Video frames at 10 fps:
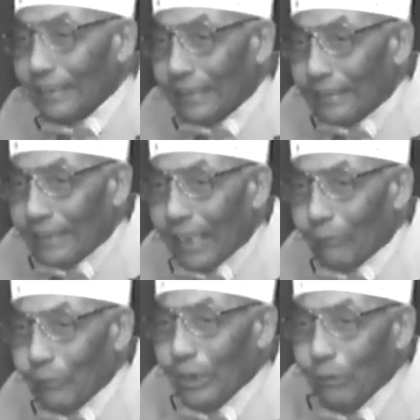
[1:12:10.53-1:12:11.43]
that
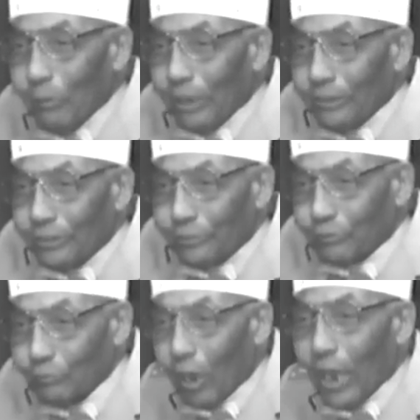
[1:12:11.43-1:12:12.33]
we will
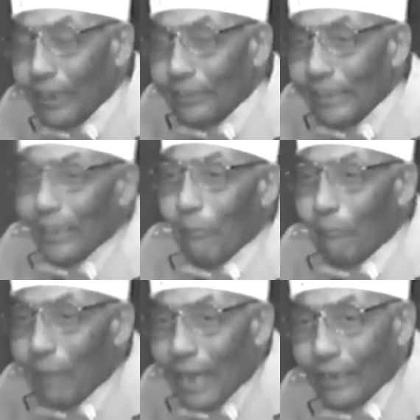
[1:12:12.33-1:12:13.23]
destroy them
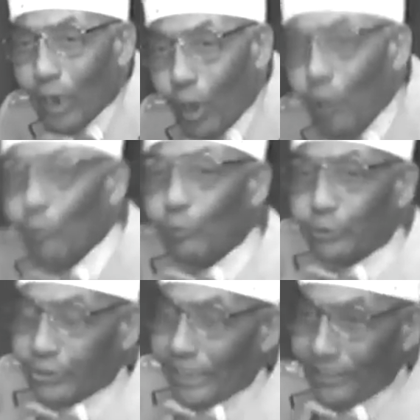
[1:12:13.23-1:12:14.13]
by the
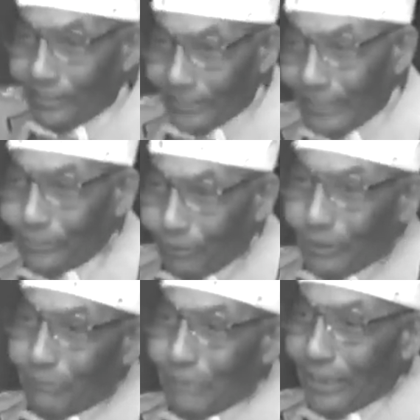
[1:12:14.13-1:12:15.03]
wholesale. That's the way
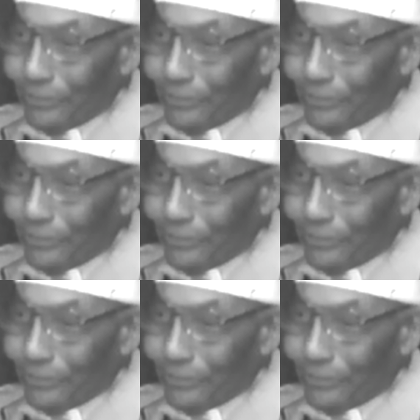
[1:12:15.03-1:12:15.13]
Master